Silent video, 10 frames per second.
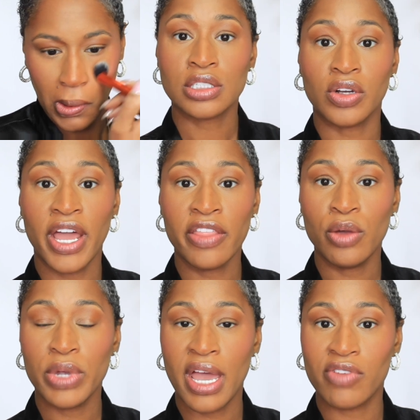So now
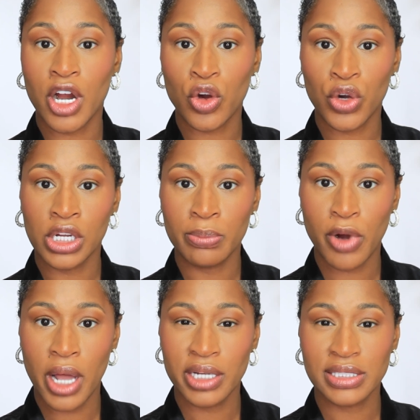that we have our cream
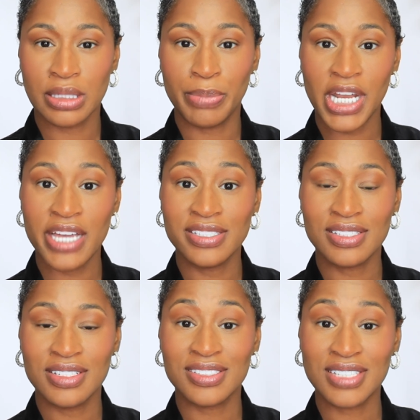products in
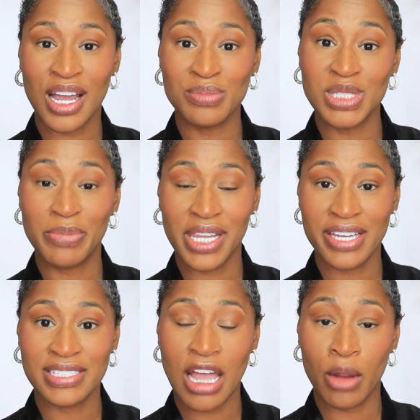place, it's time to
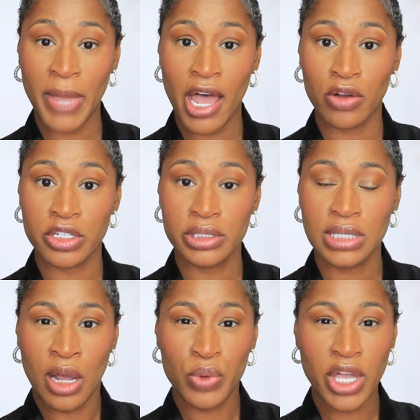place our powders.
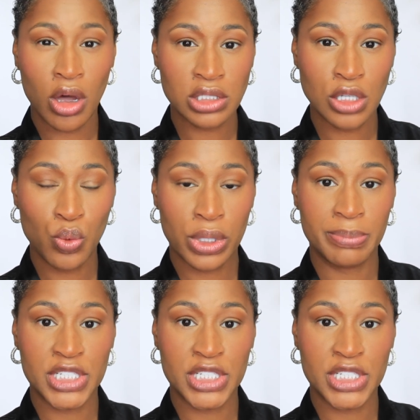Now we also want to